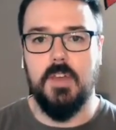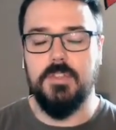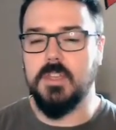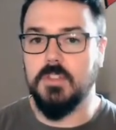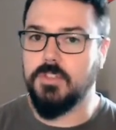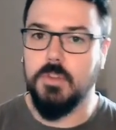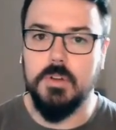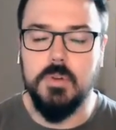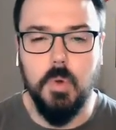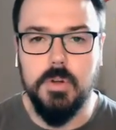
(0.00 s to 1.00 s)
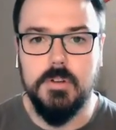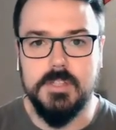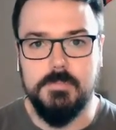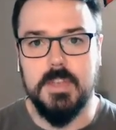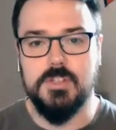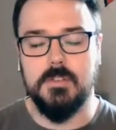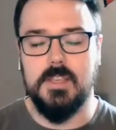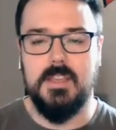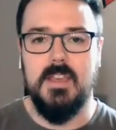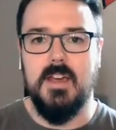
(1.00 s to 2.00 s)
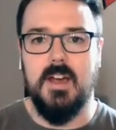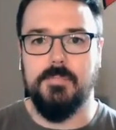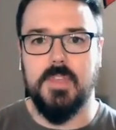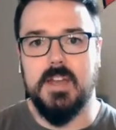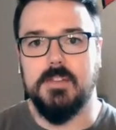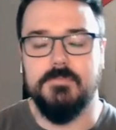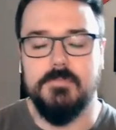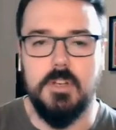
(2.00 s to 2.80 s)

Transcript: I think, in the third quarter, especially kind of,